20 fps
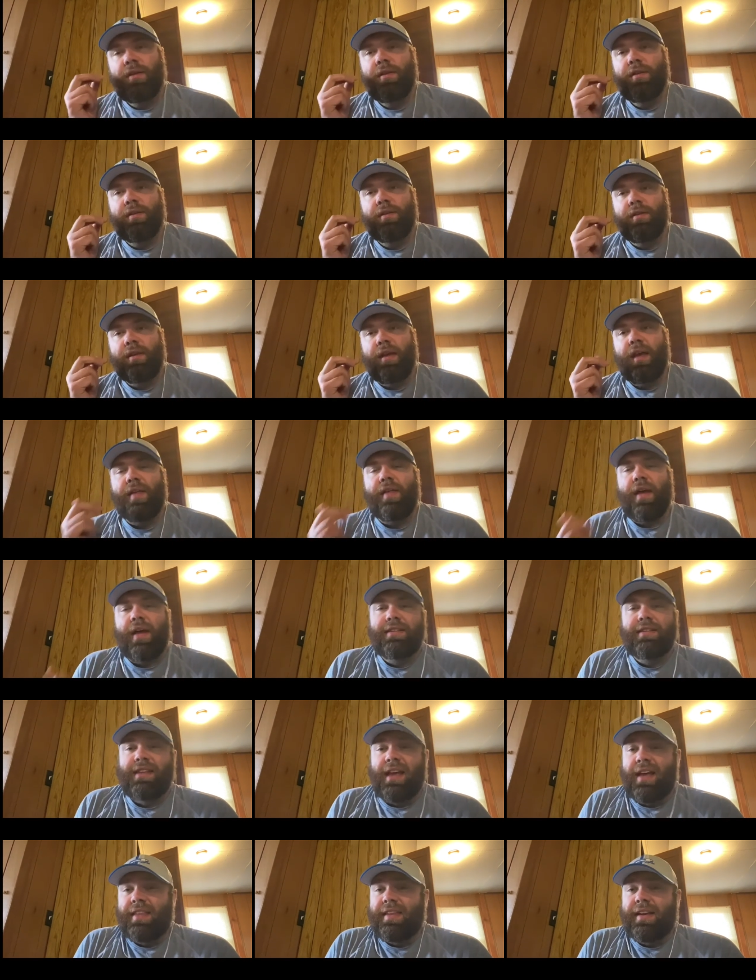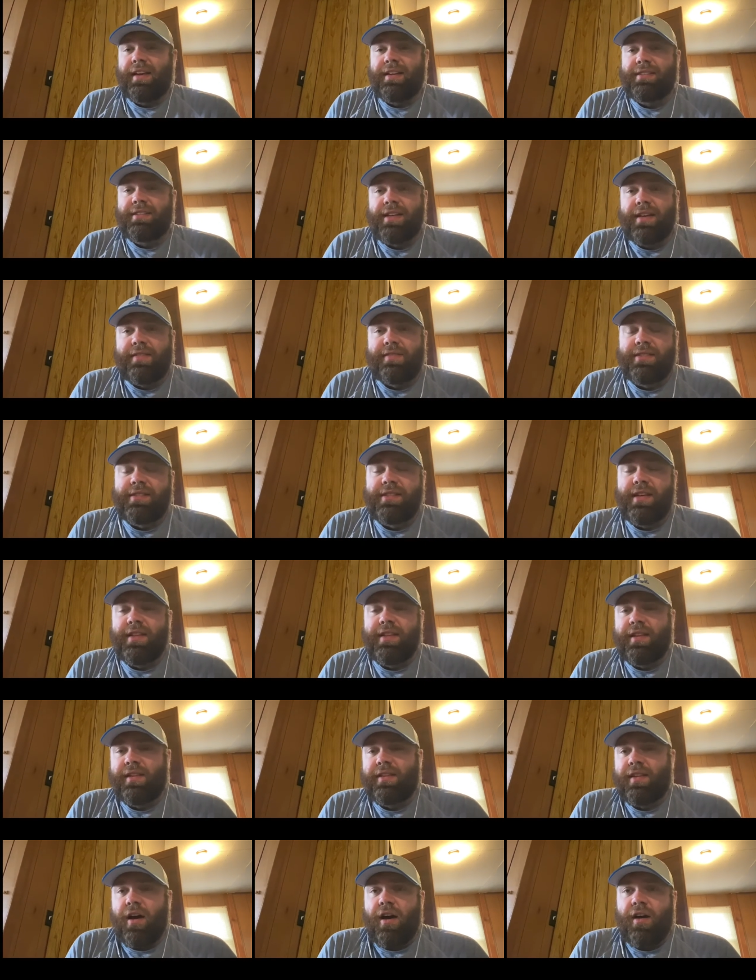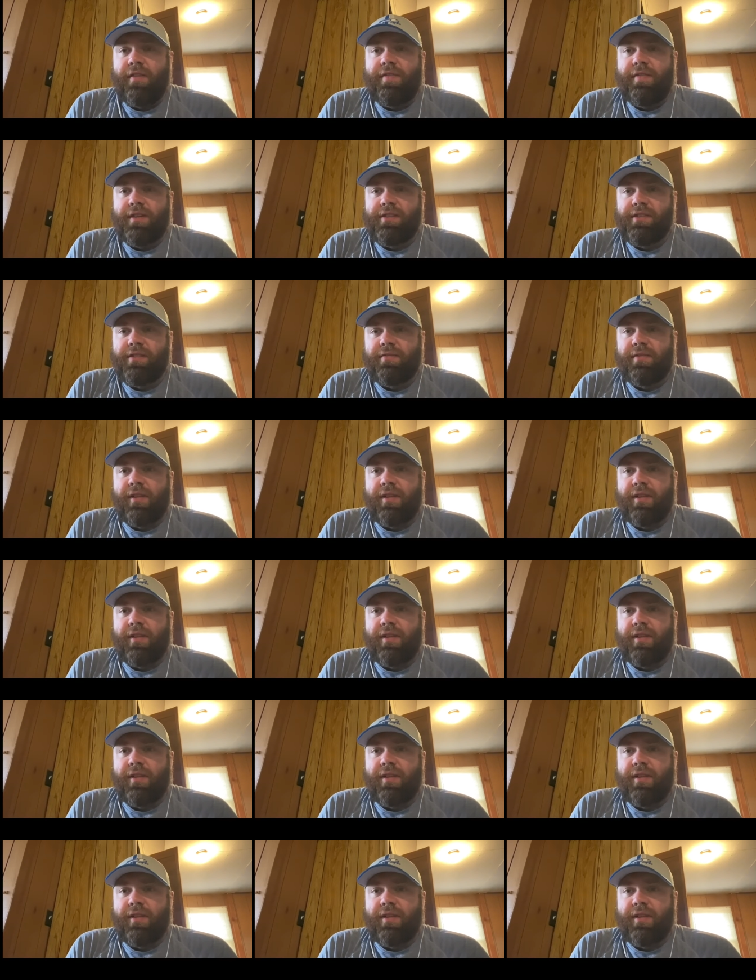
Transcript: yeah, I think it's safe to say that the offensive